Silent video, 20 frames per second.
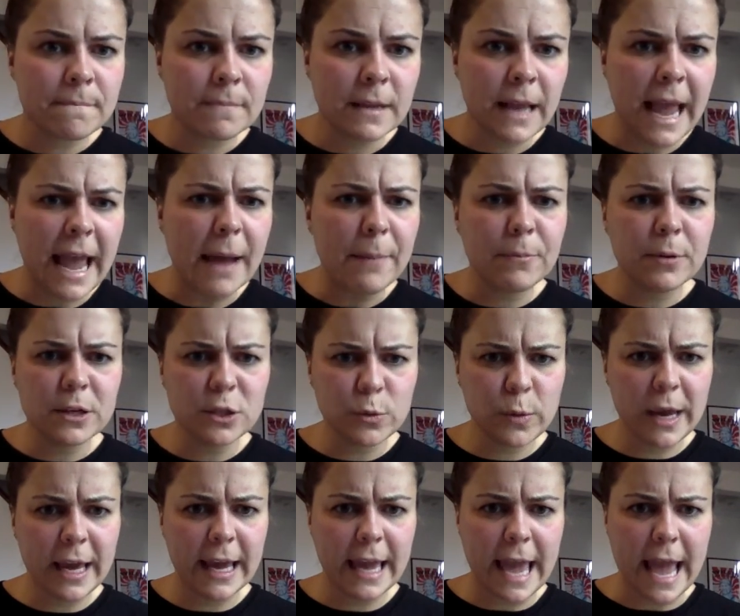at
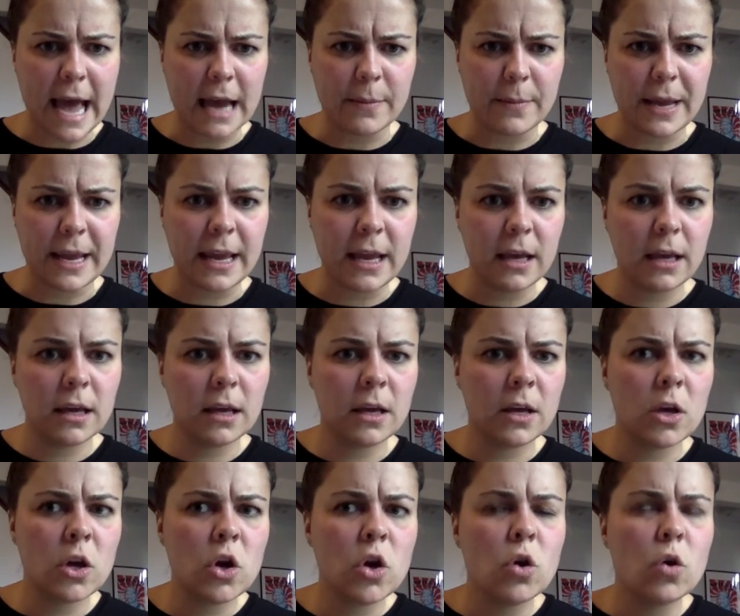Bridgeway Academy,
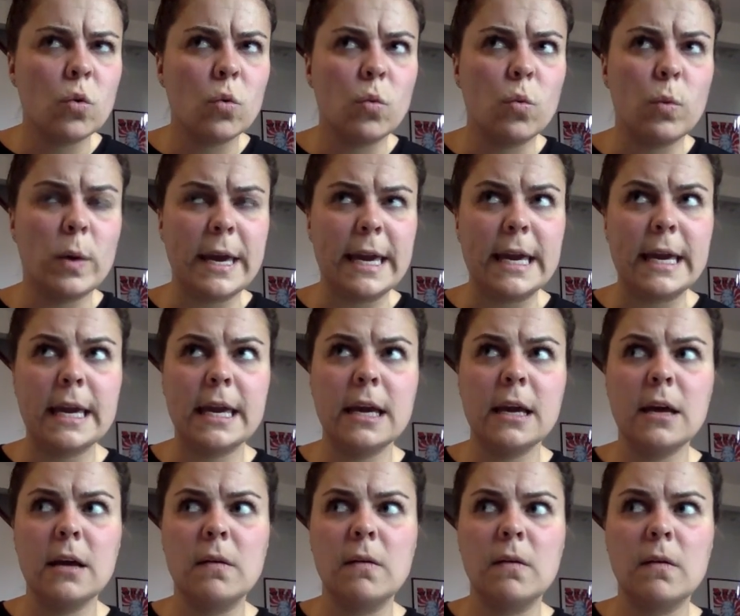we
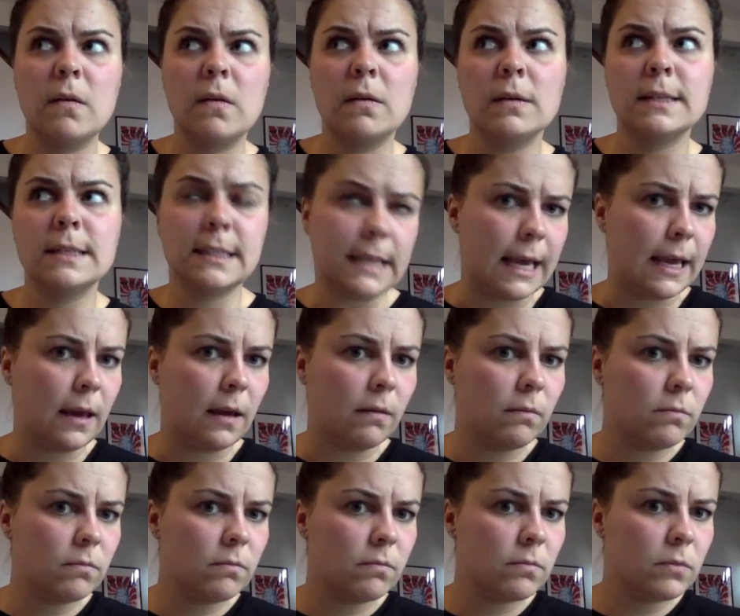sing
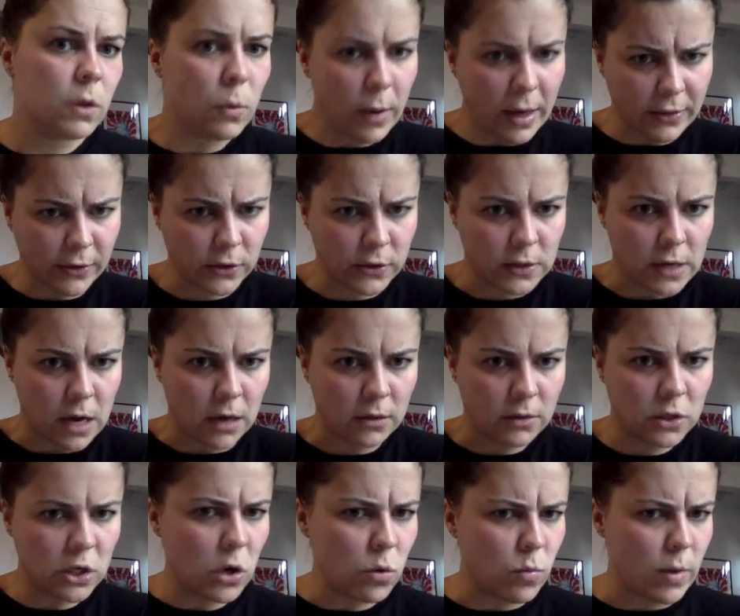the weather song,
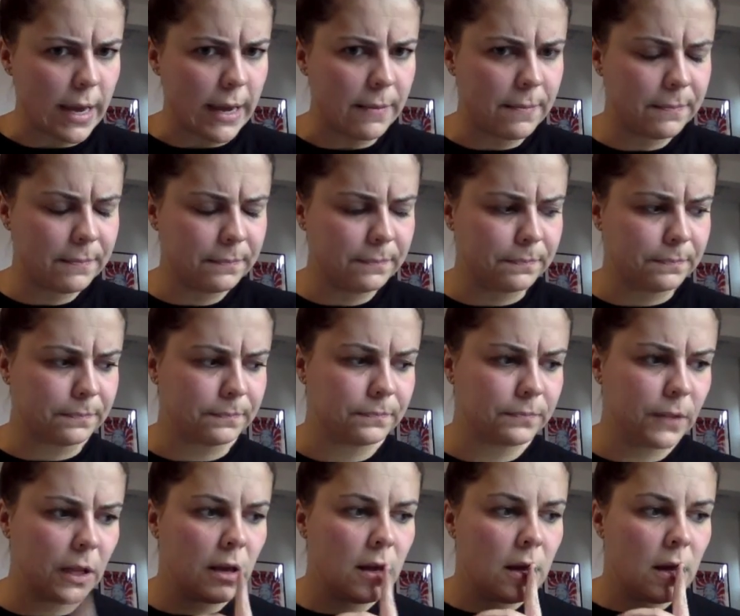don't we?
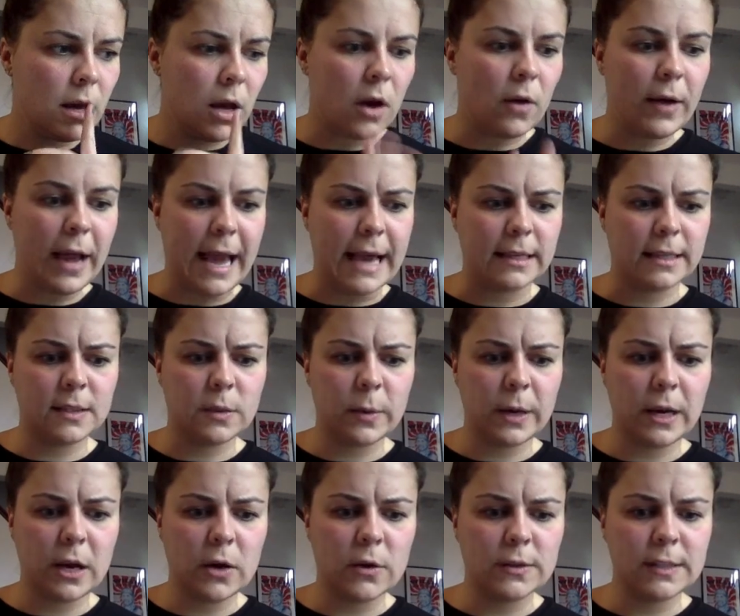Okay, so it
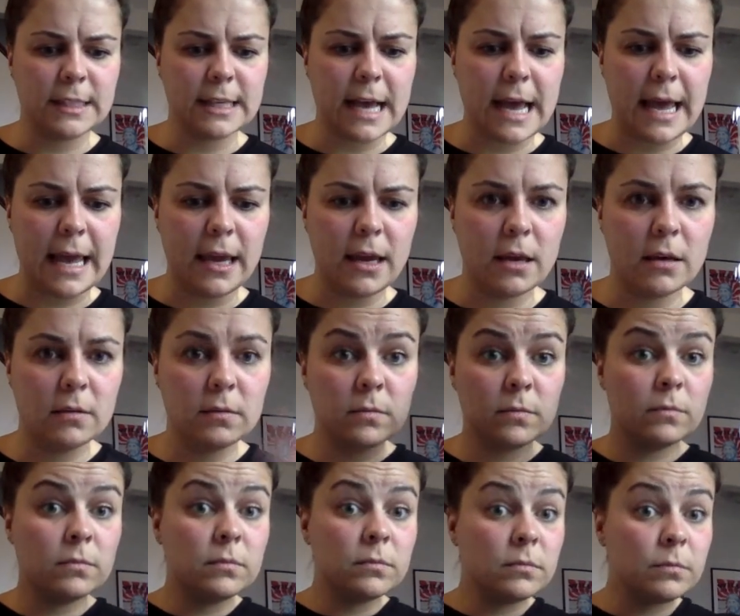goes like,
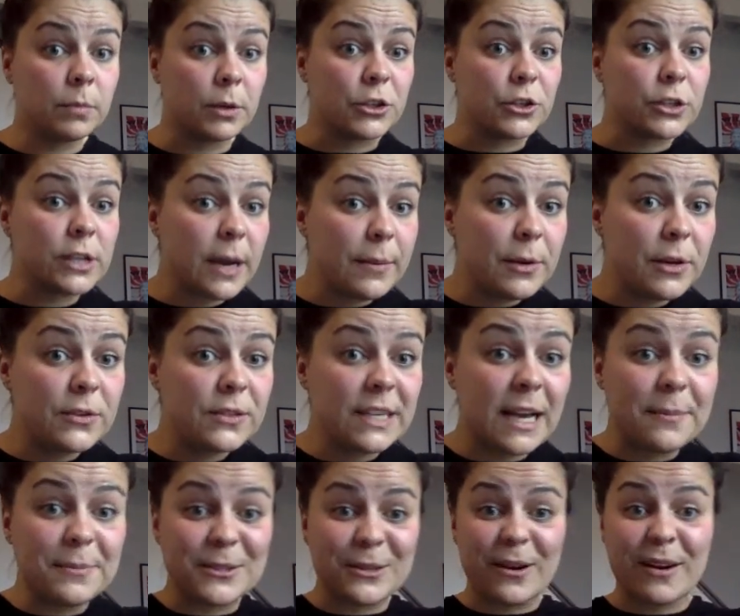put your W's
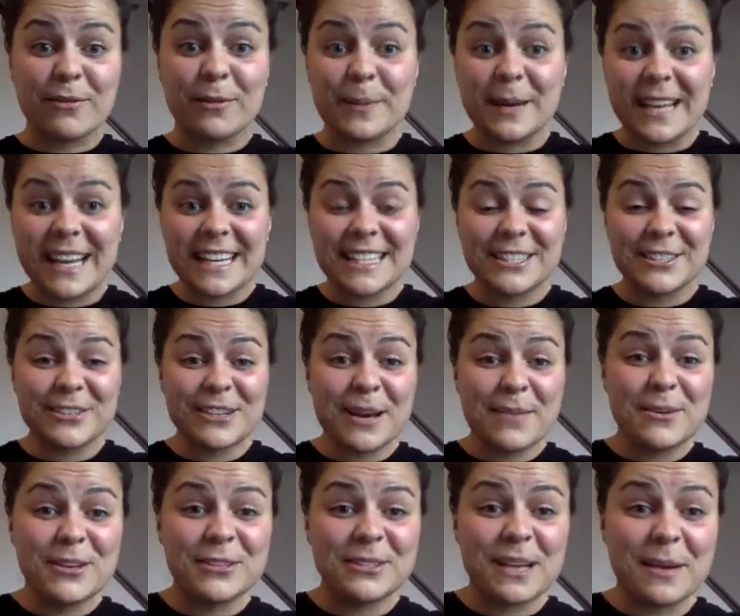up, so everybody gets their
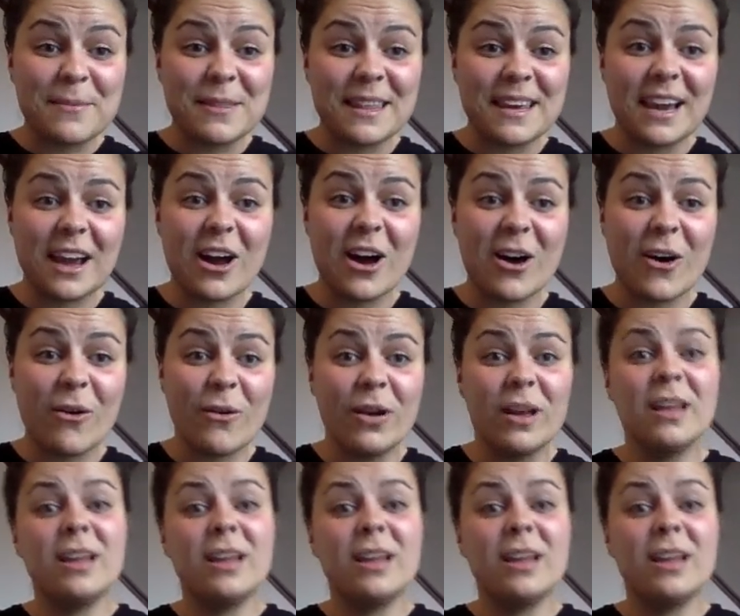W's up and they go,